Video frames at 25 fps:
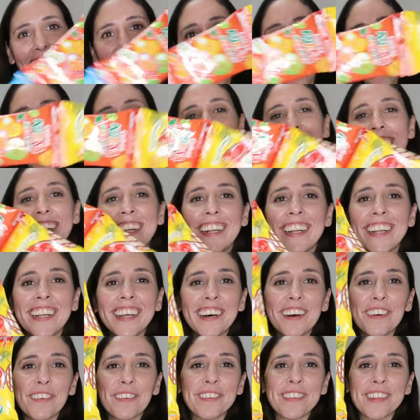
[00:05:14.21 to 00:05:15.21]
I
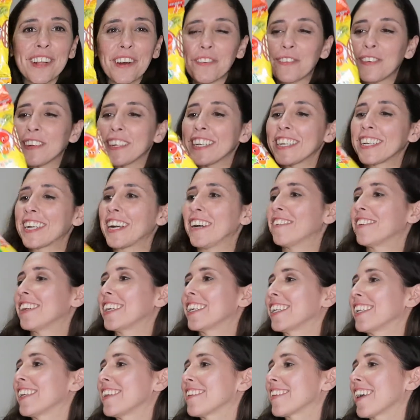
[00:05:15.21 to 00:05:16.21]
love stuff when they come
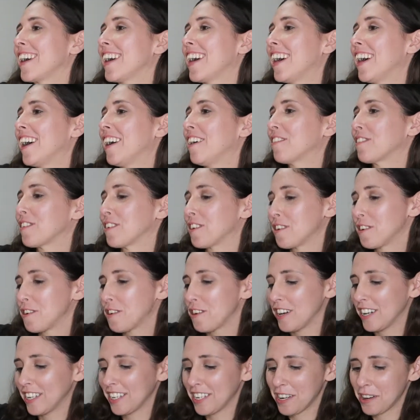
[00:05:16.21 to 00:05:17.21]
like this. I have
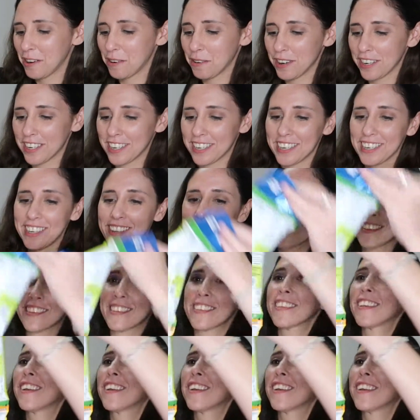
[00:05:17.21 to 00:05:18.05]
no idea what it is.